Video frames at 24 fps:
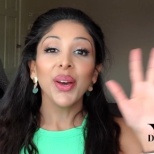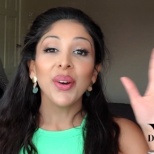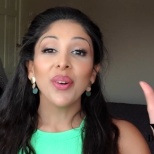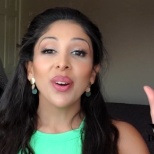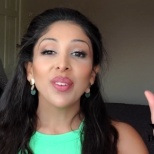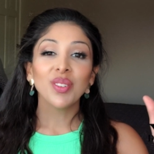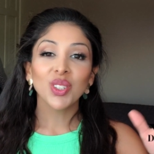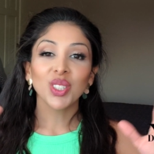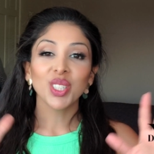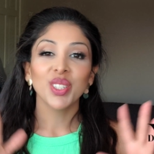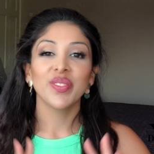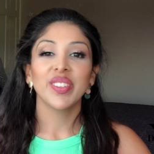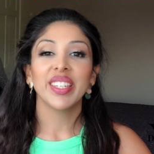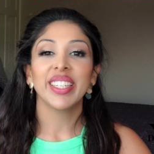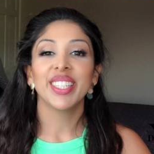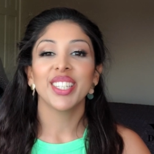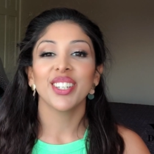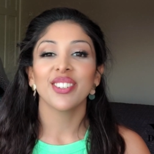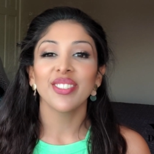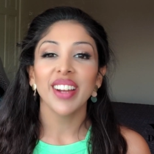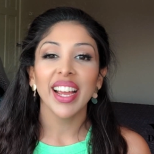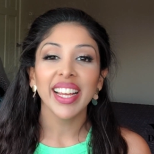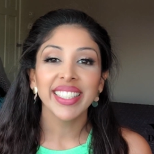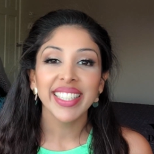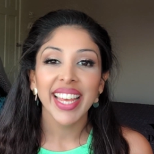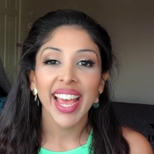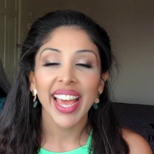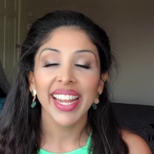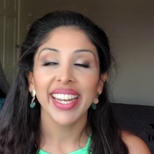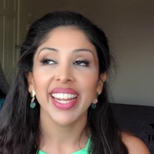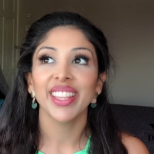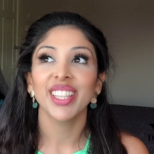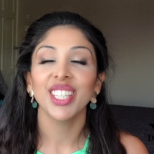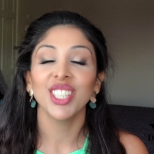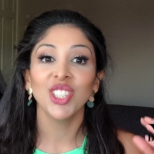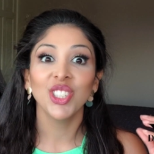I'm Dr. Vanita Rattan
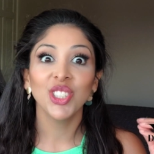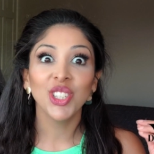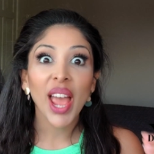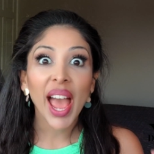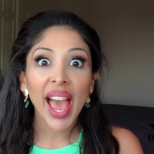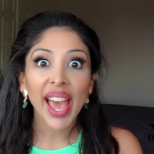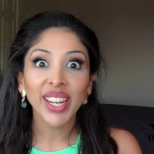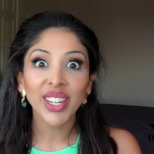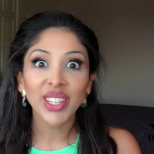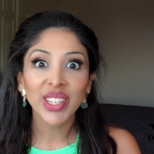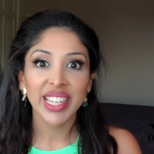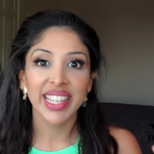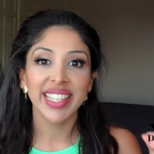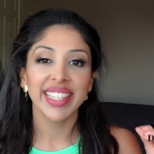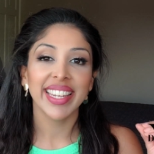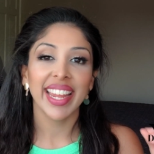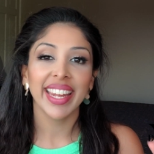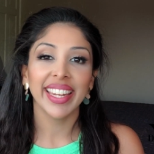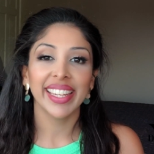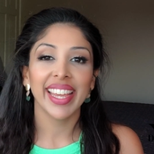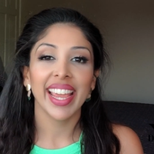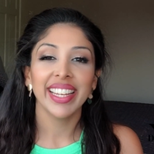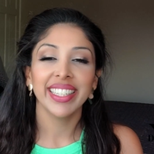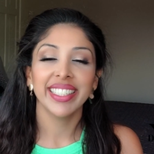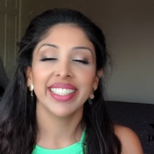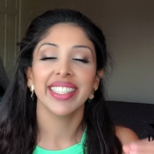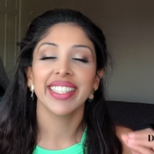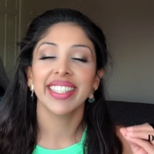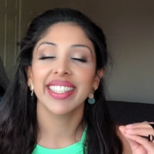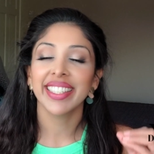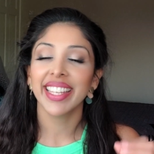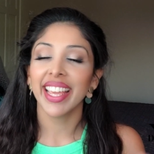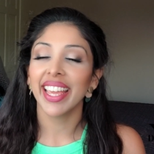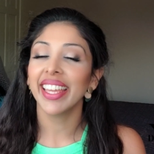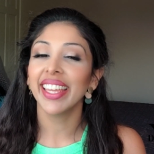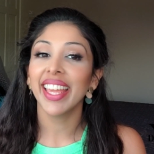and this channel is dedicated to
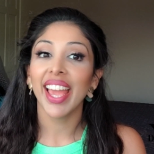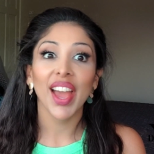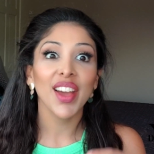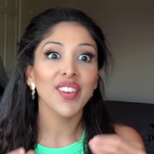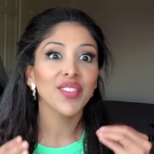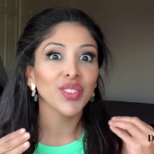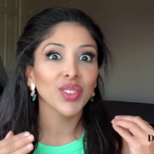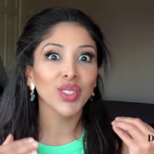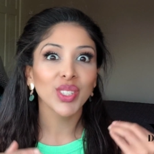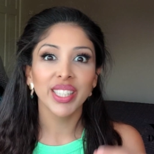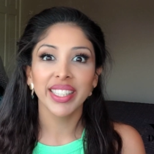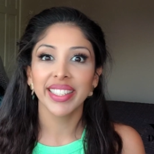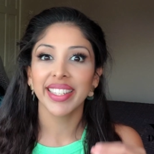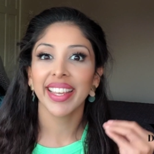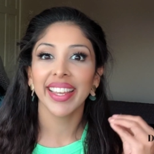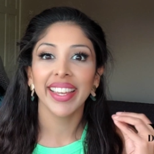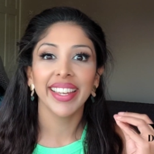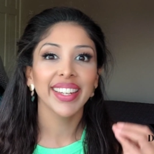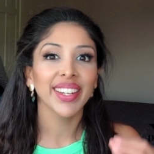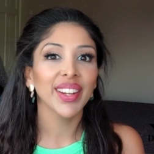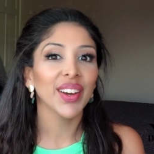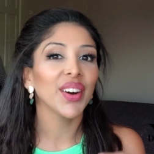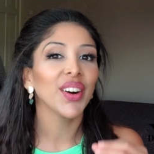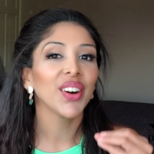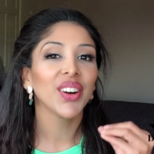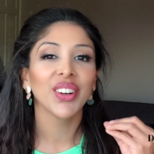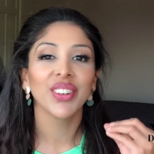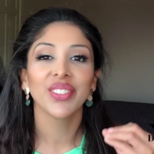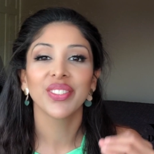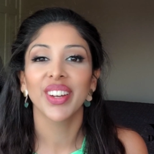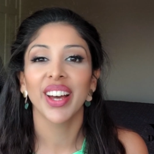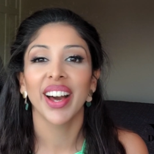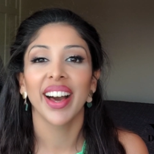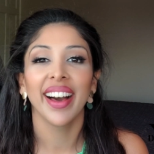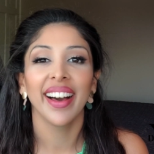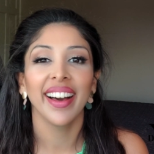skincare for skin of
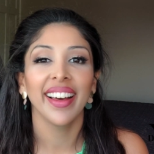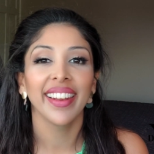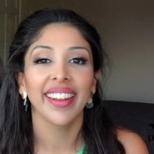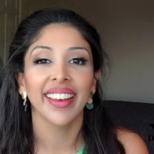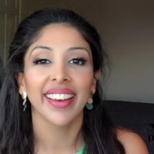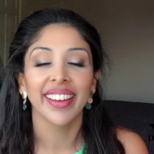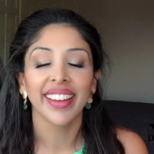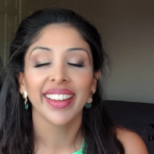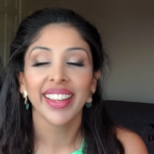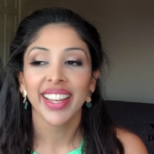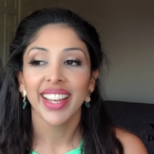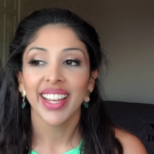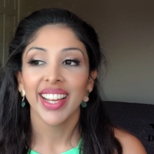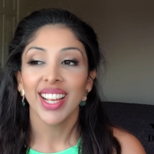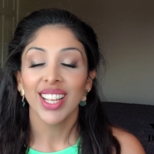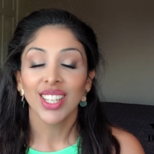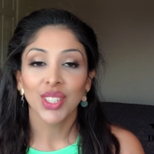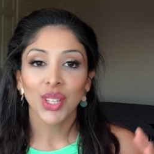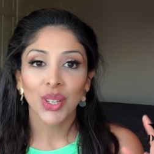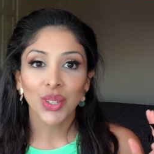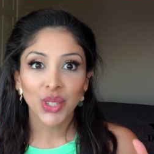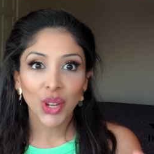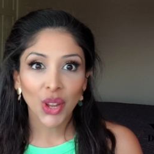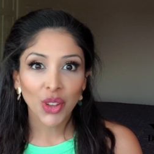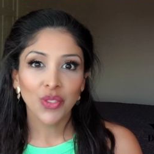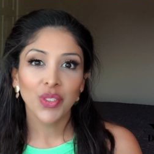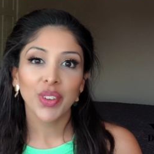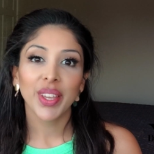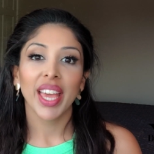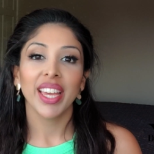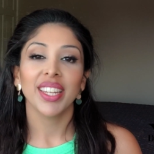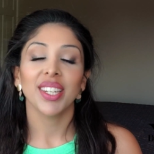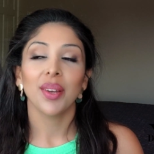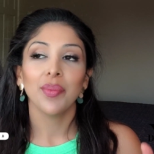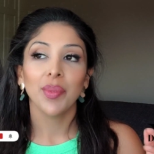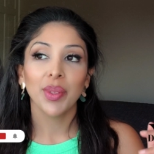colour. So don't
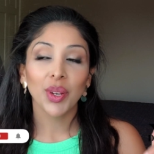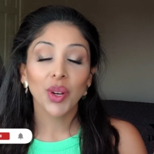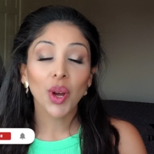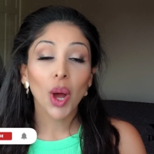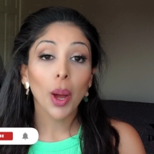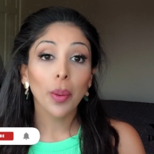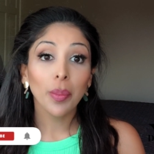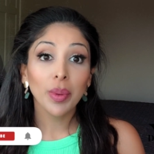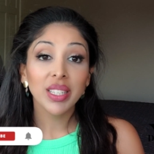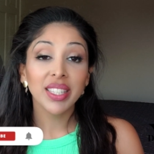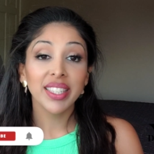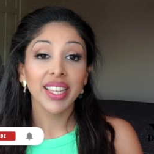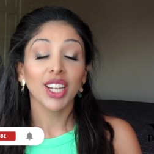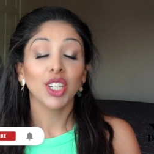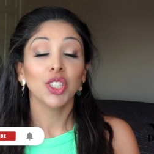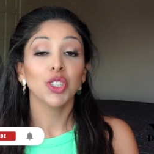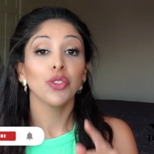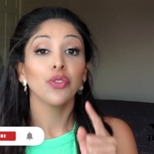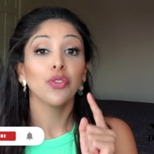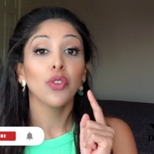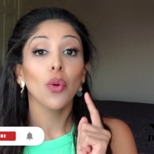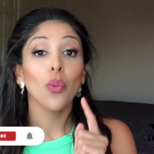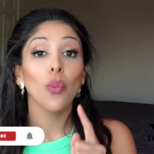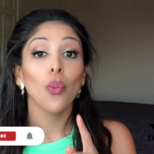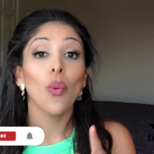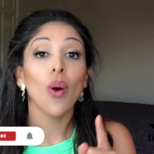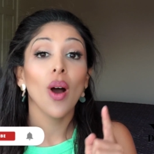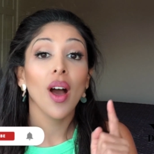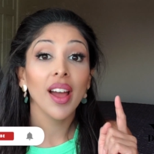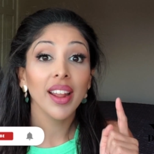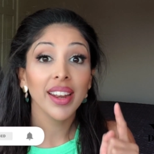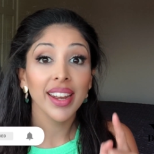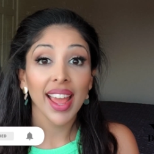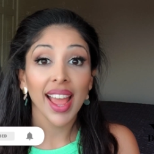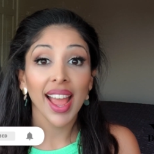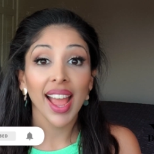forget, I'm in the comments section for
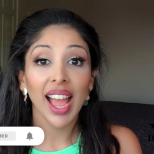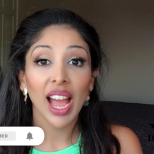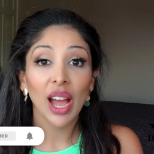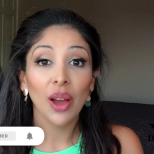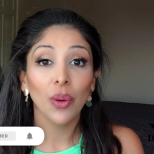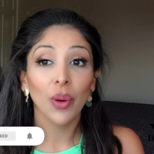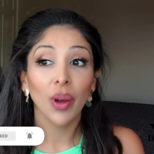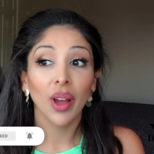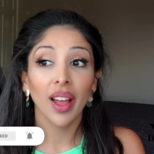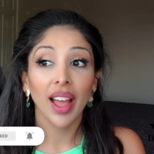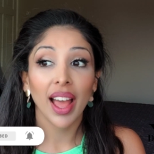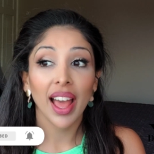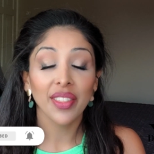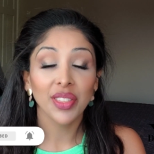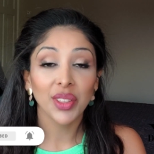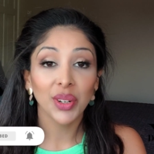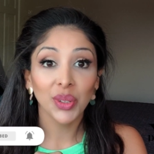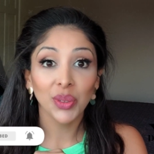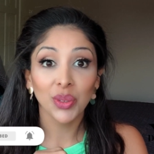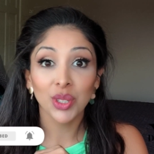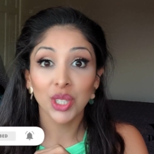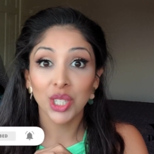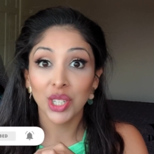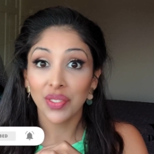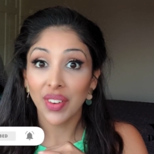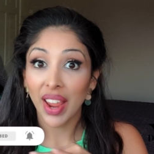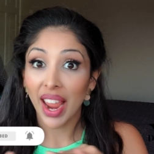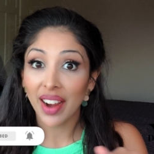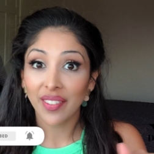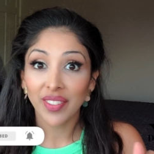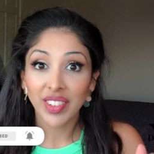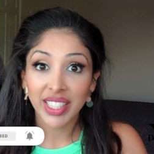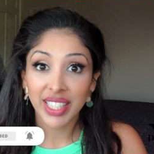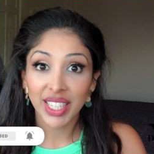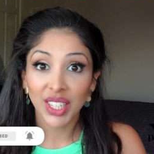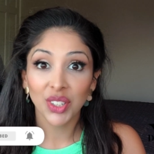one hour at the launch of
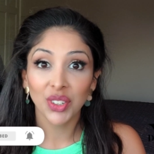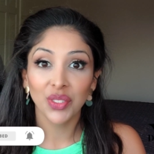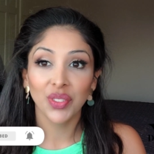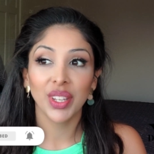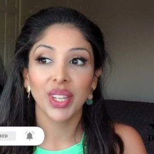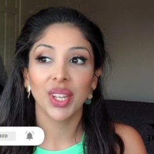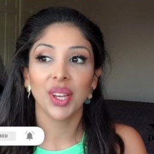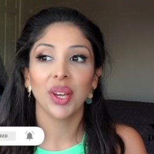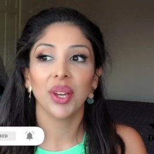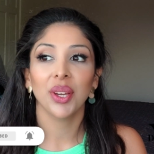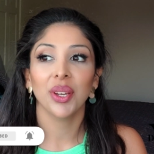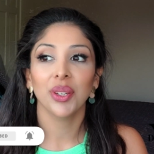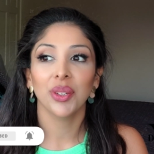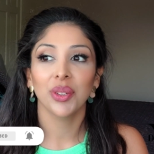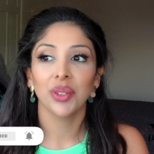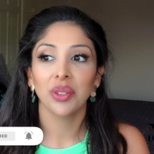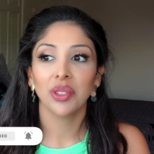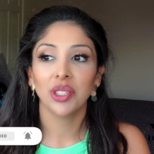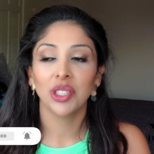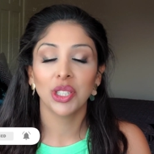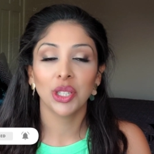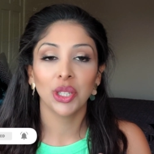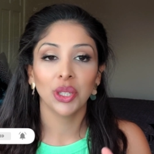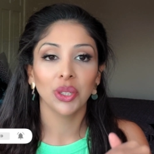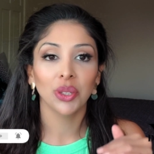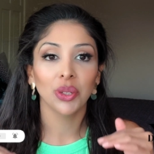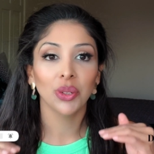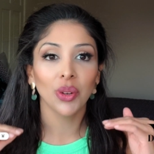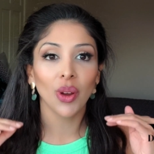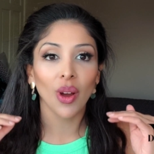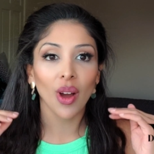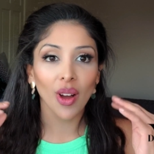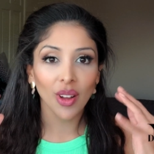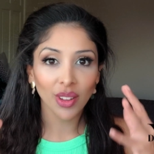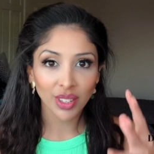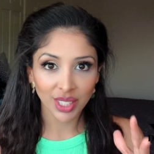every single video to
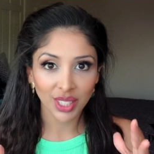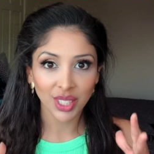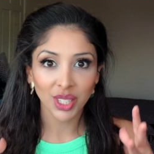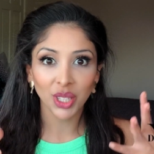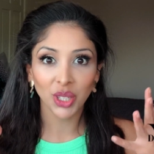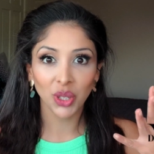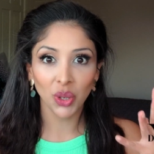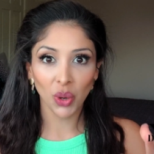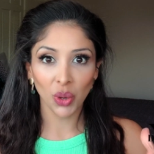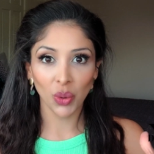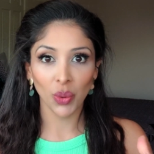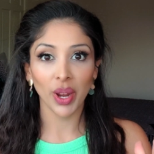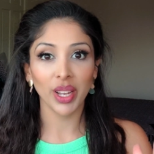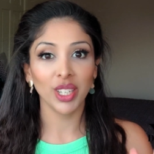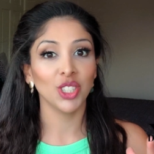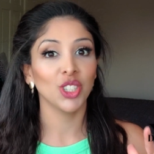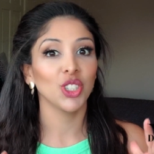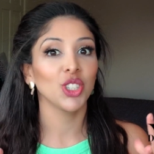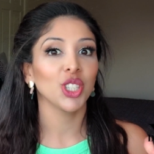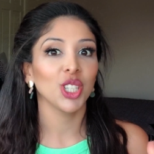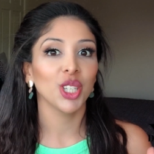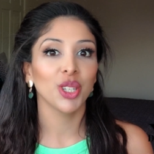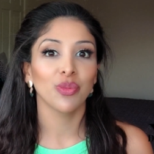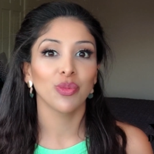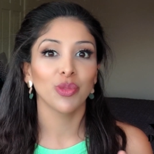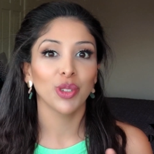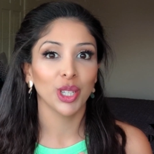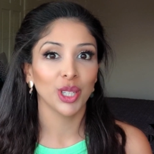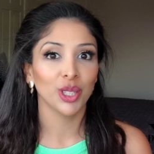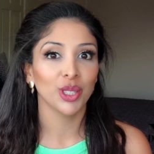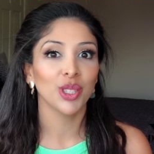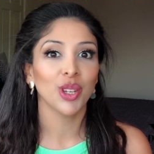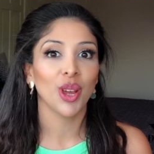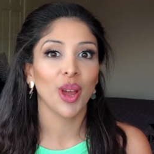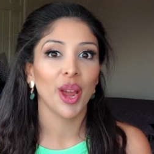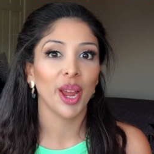answer your questions in
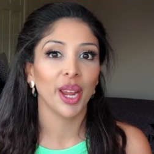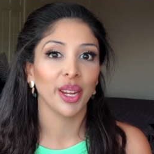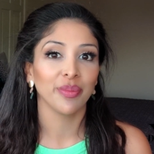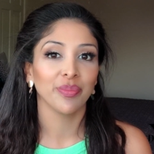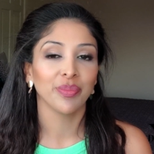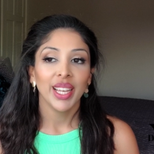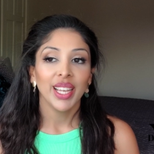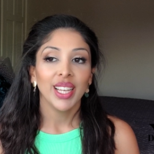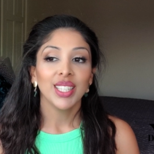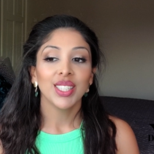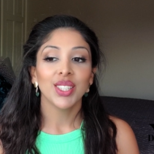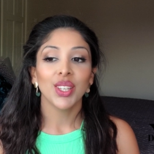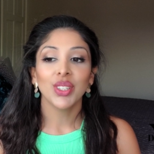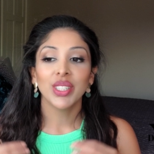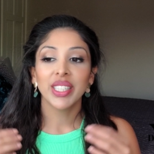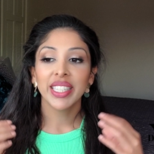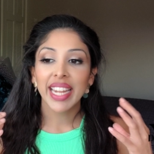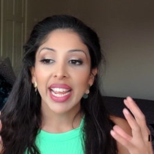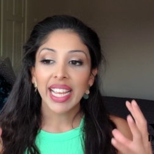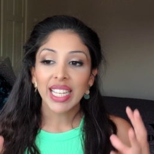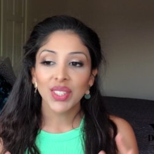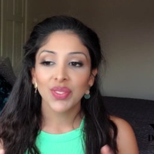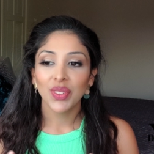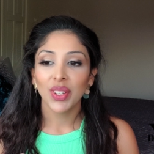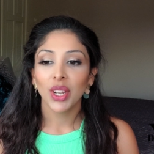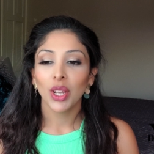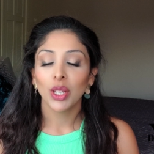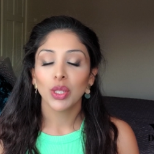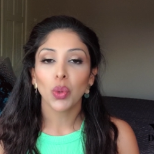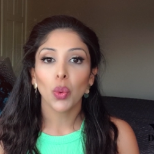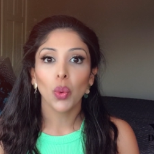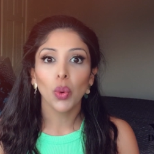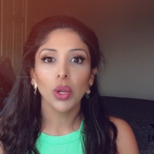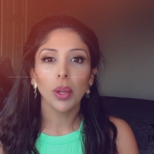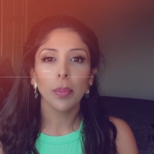real time. So today's video is all